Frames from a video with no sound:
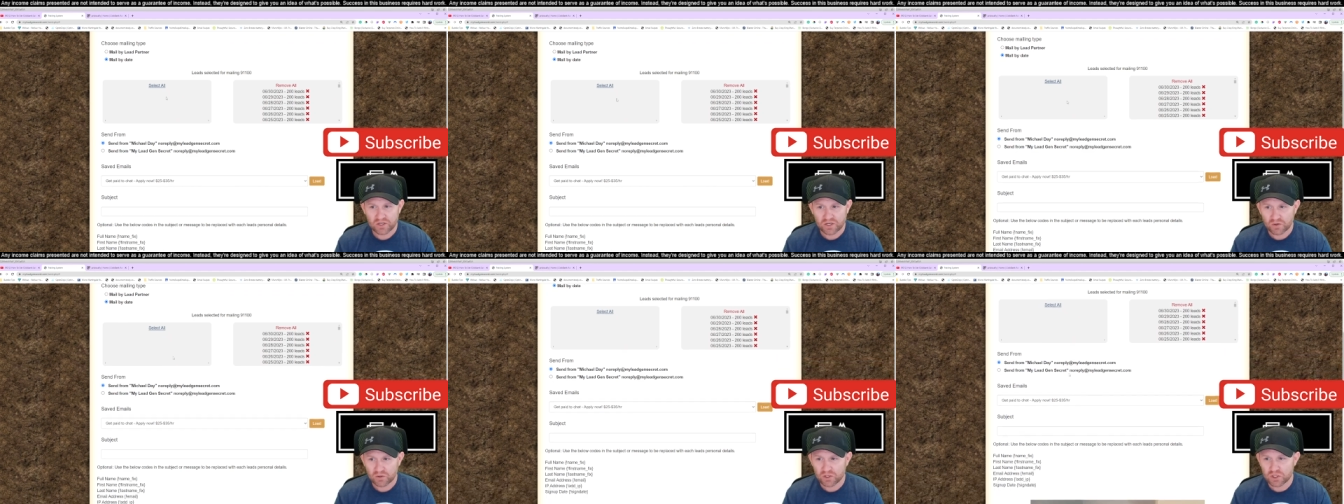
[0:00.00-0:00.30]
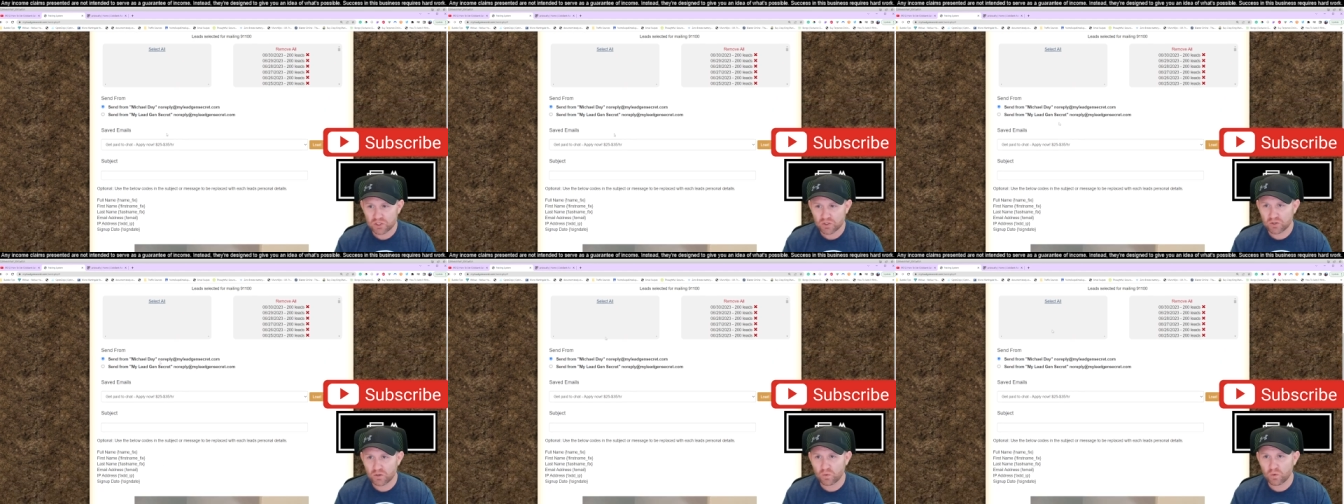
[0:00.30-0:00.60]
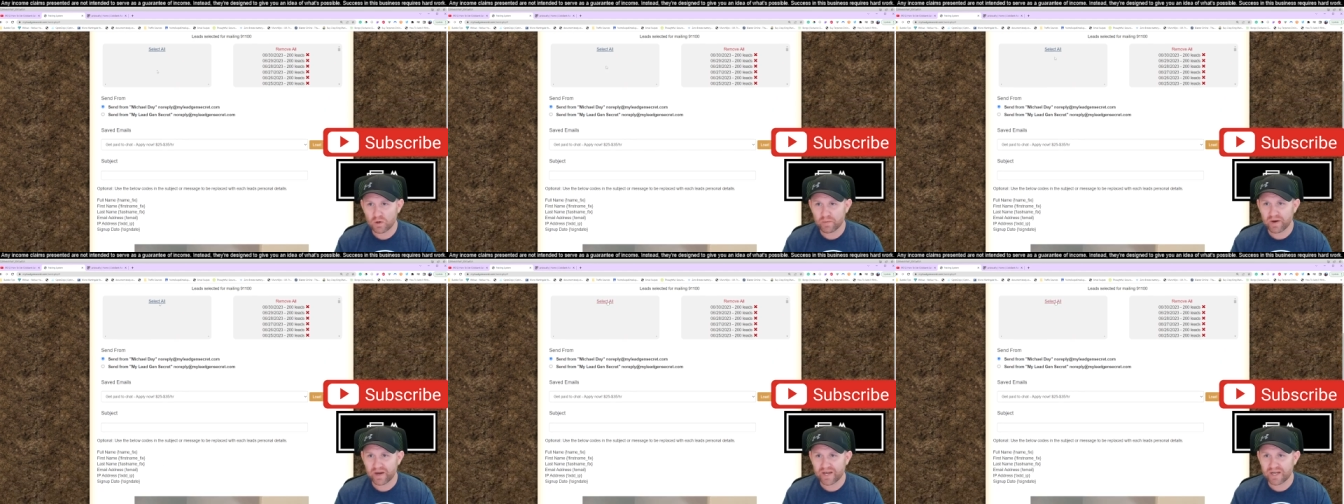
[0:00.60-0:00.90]
We're just going to
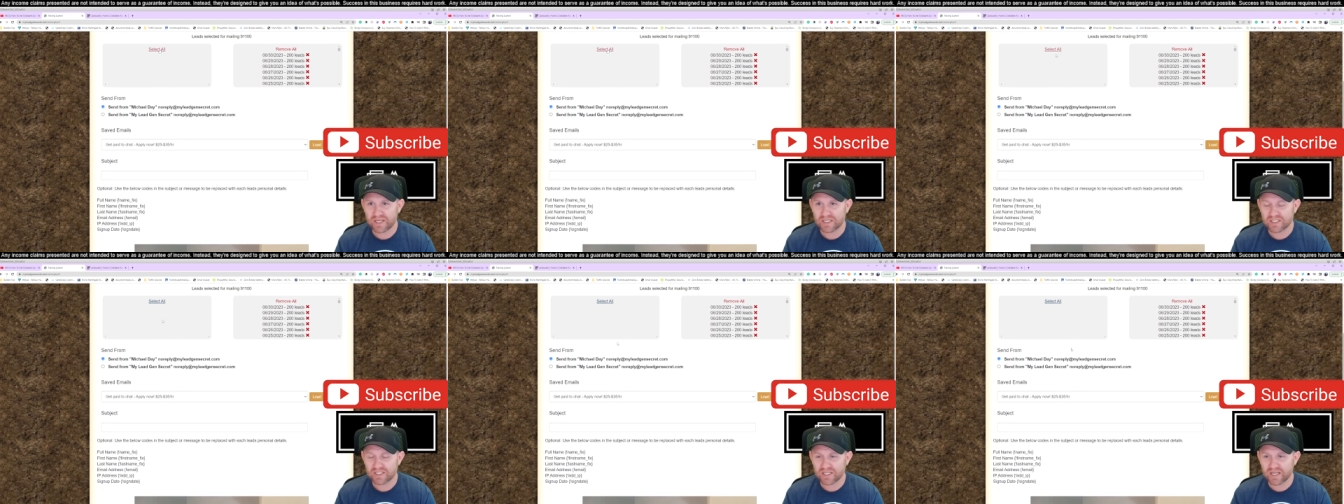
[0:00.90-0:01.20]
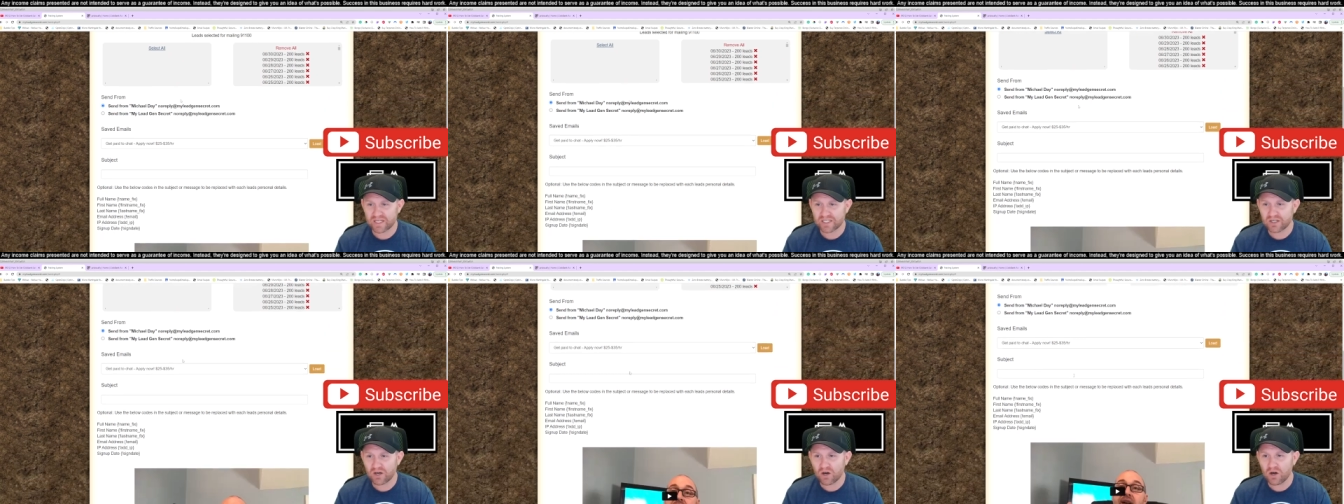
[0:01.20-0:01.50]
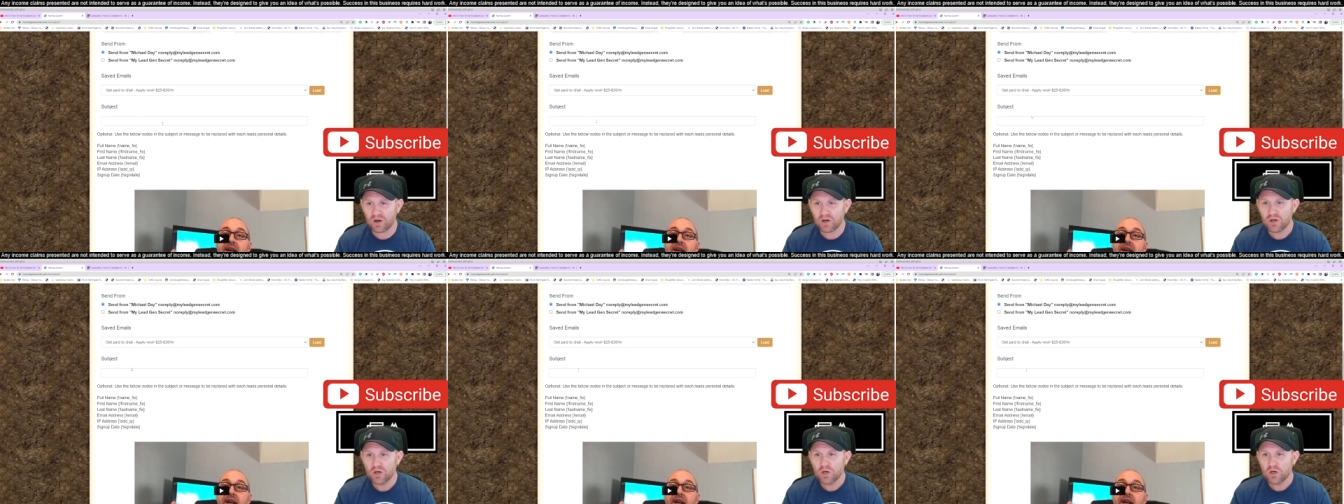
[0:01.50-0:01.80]
worry about hitting select
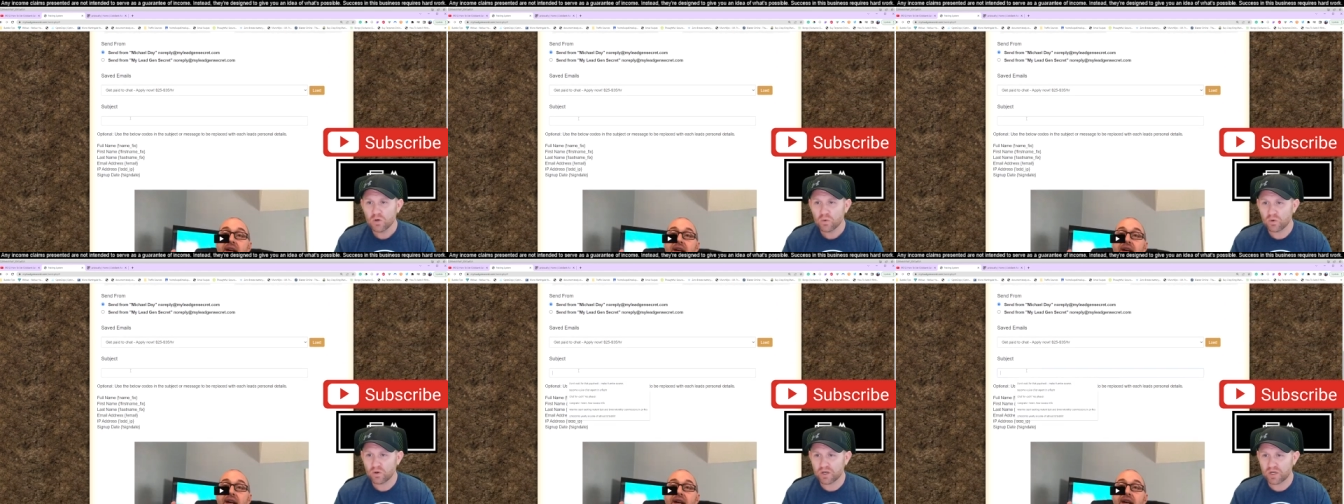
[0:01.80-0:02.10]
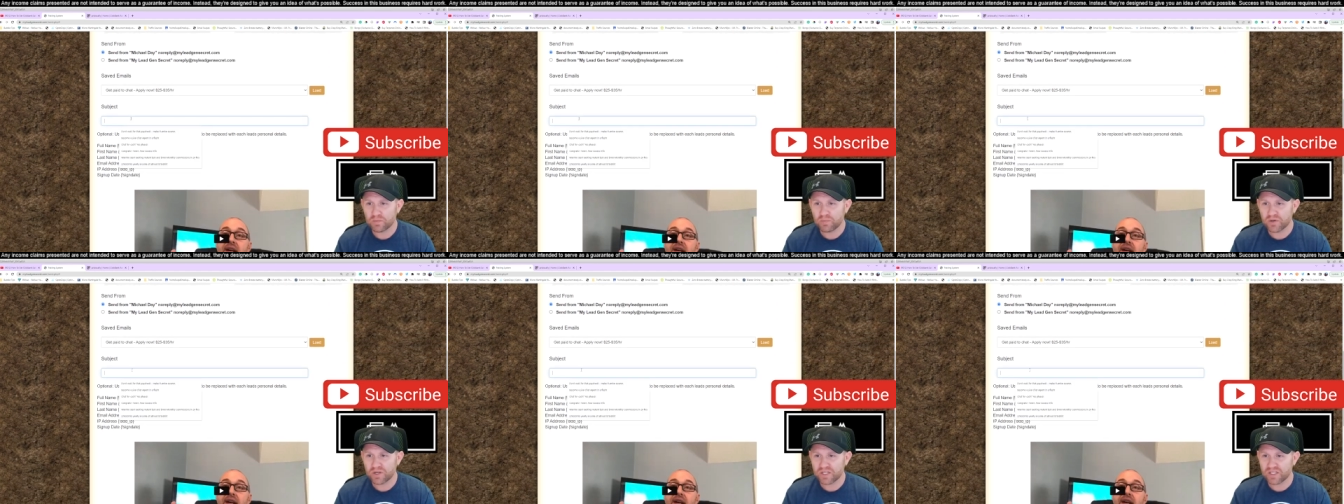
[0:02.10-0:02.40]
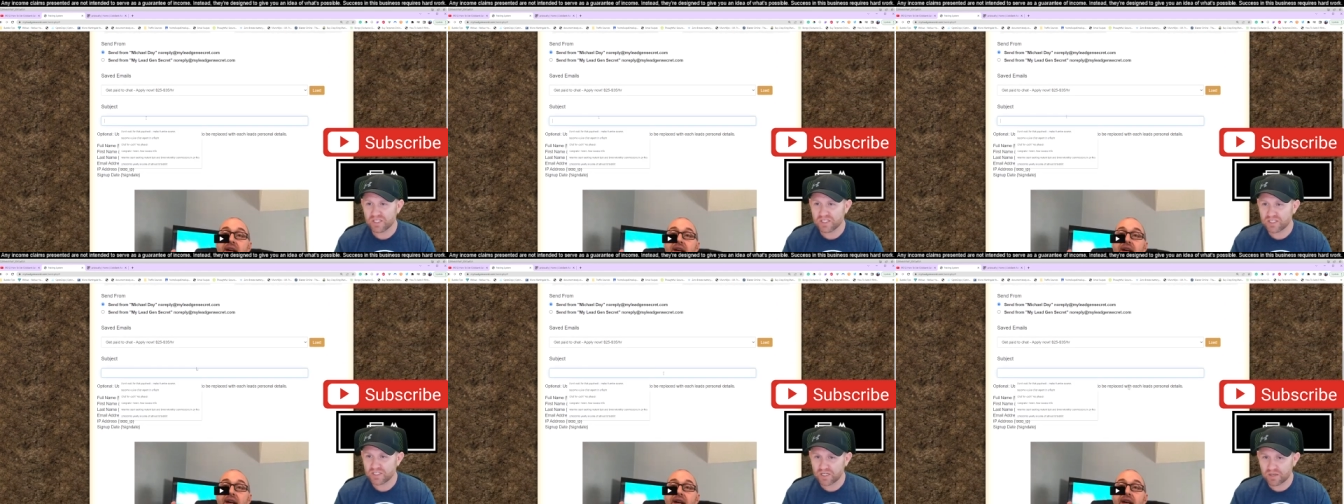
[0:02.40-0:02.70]
all. We're going to put in
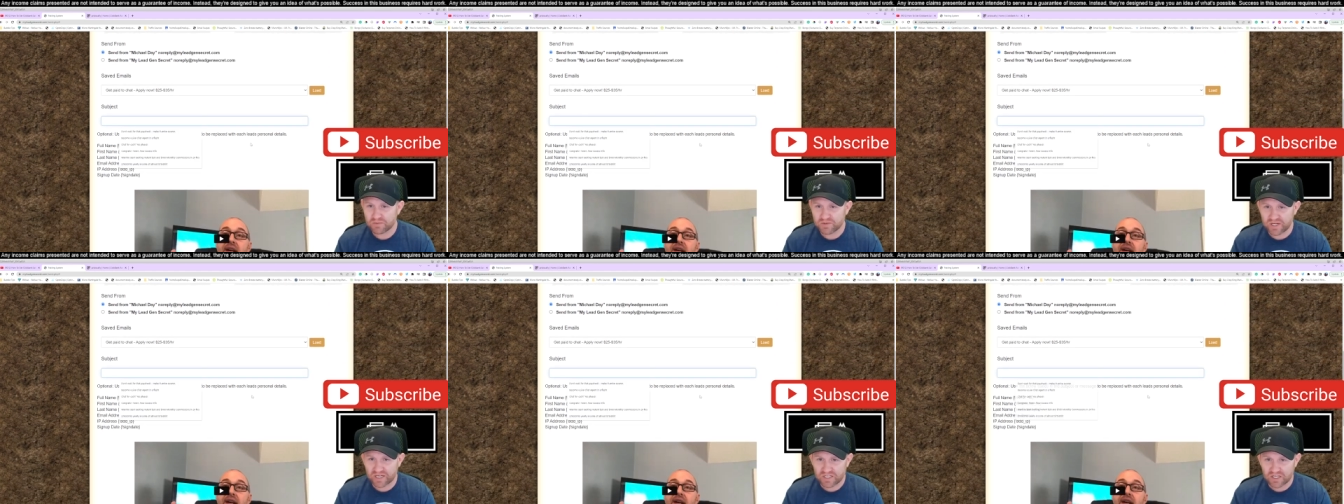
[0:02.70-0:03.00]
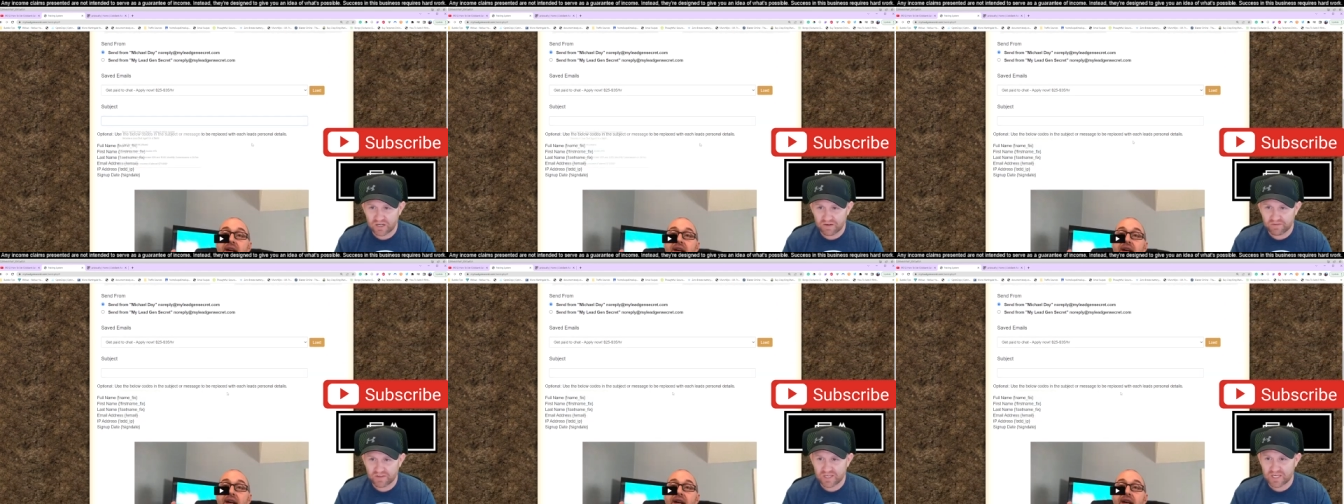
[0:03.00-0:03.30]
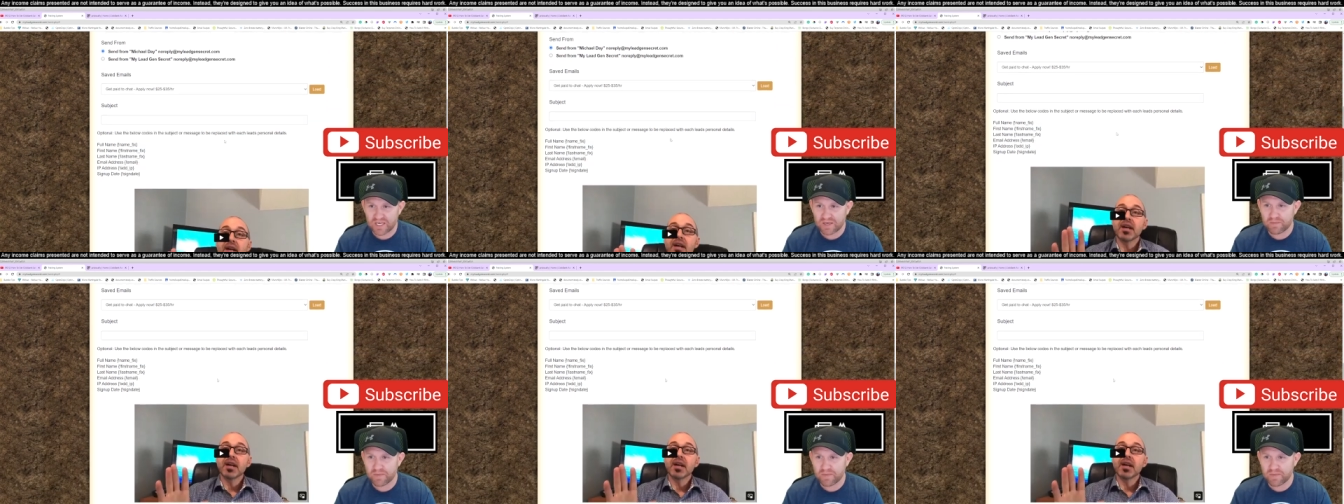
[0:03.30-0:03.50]
the subject of the